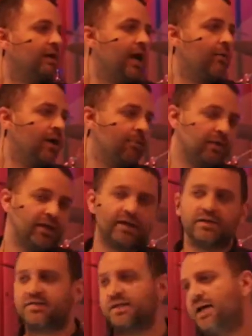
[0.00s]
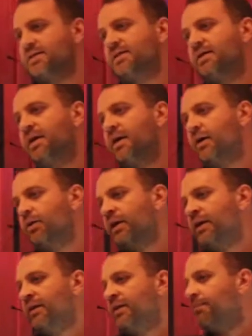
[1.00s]
Abraham Lincoln says
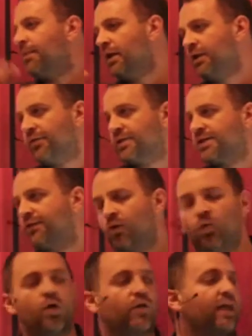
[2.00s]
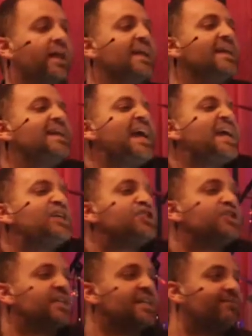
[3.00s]
in the middle of the Civil War that a
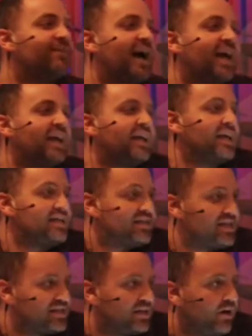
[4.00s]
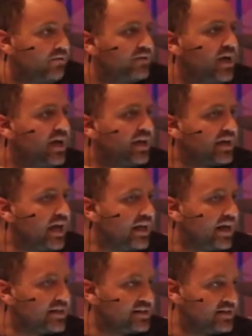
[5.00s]
nation divided against itself
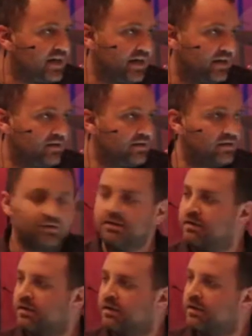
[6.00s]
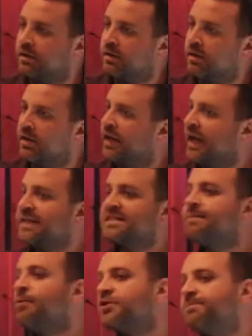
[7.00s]
cannot stand. It's
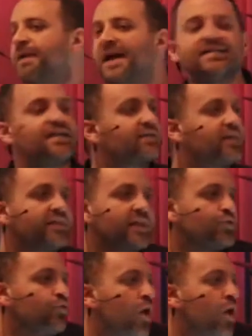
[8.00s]
the most basic thing that's